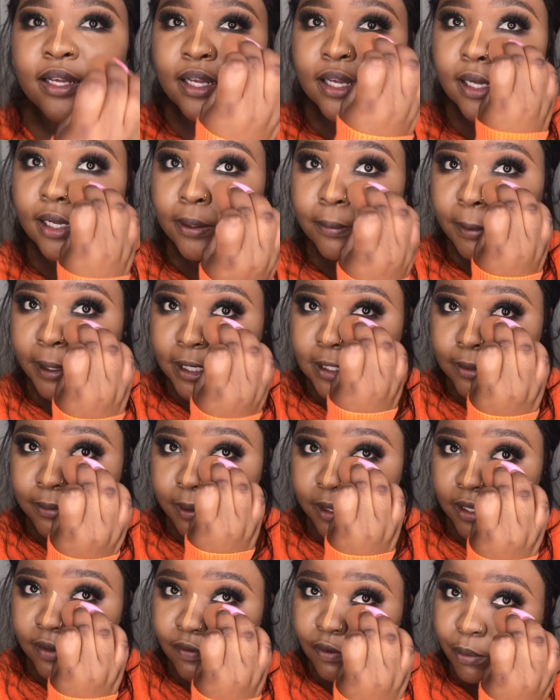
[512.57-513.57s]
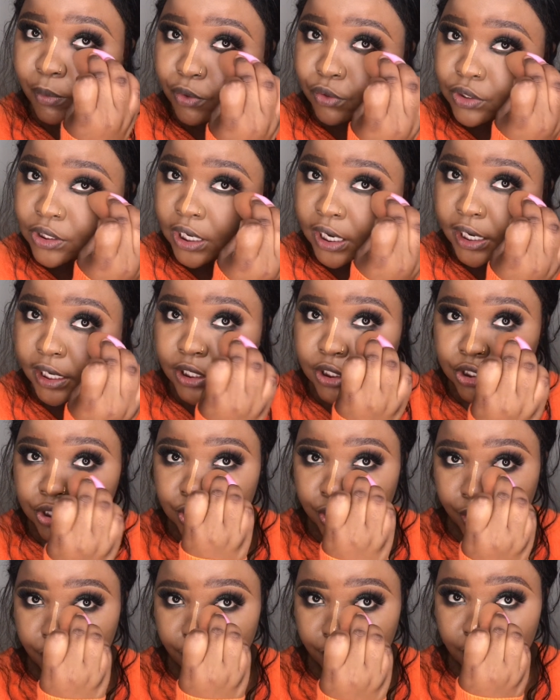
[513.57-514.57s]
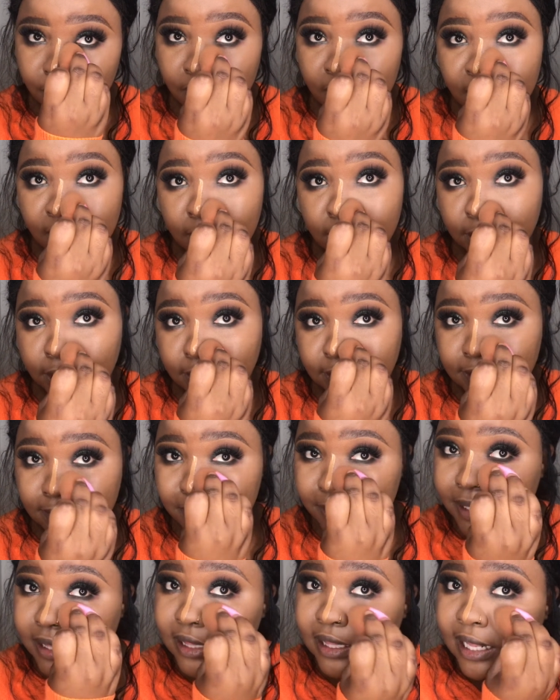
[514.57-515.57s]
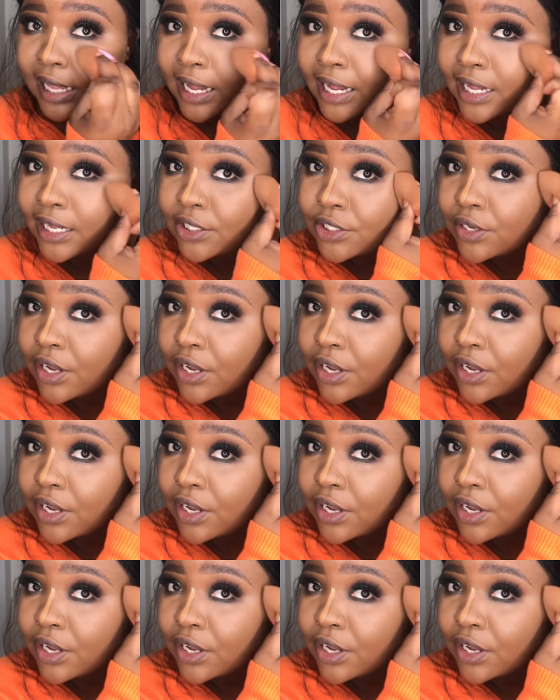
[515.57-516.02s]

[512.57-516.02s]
it makes me even more tired, so there's been that.